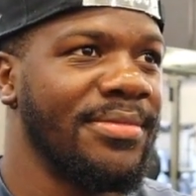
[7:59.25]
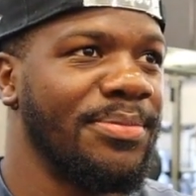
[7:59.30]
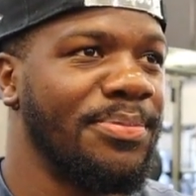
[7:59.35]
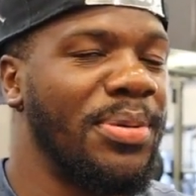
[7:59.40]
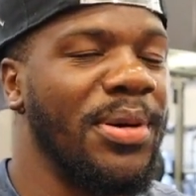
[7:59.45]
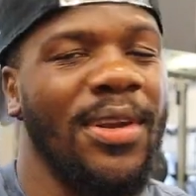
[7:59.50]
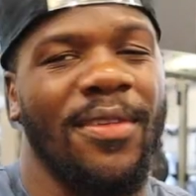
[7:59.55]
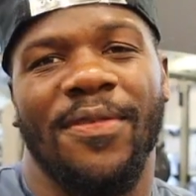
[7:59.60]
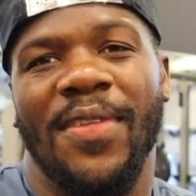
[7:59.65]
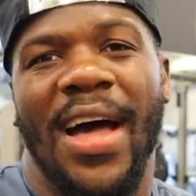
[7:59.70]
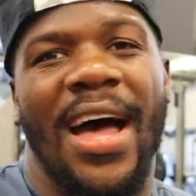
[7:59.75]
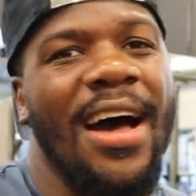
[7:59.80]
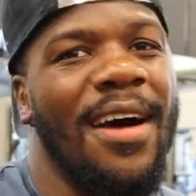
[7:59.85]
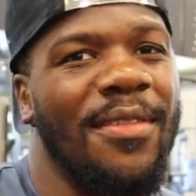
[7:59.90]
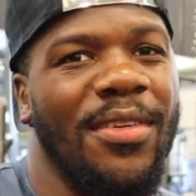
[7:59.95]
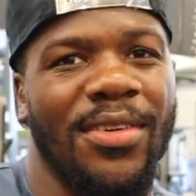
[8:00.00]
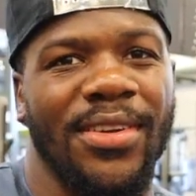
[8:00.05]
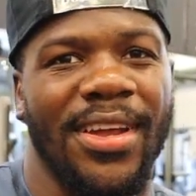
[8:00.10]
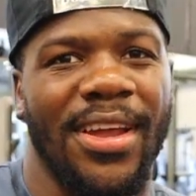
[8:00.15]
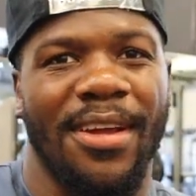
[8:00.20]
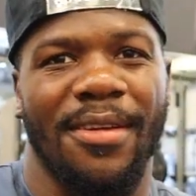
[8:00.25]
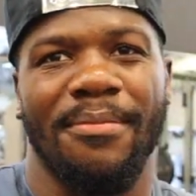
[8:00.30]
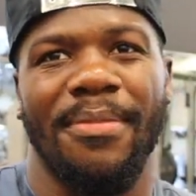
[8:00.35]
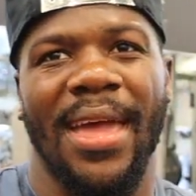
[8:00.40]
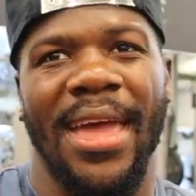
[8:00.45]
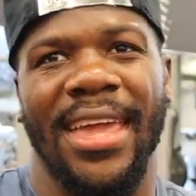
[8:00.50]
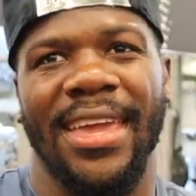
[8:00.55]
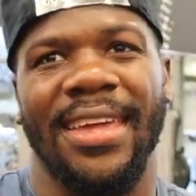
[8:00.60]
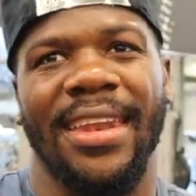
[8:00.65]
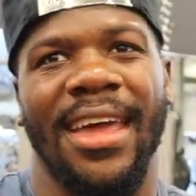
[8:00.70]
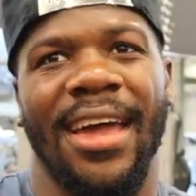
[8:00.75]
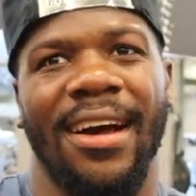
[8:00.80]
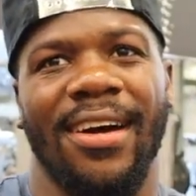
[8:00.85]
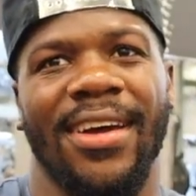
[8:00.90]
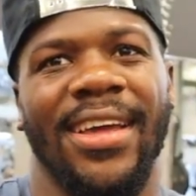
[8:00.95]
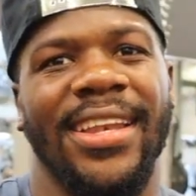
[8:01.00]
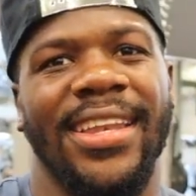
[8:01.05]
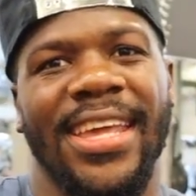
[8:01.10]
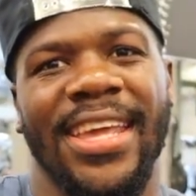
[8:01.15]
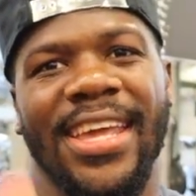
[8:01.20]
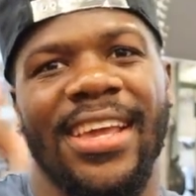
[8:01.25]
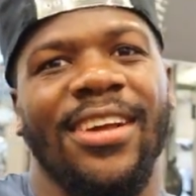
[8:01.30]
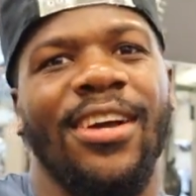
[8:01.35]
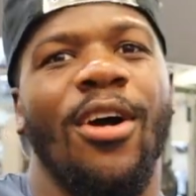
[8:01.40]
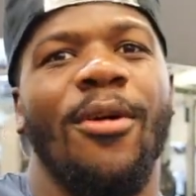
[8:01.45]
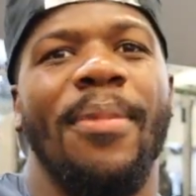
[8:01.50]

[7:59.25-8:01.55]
put a 5 on there and bang it out, and then go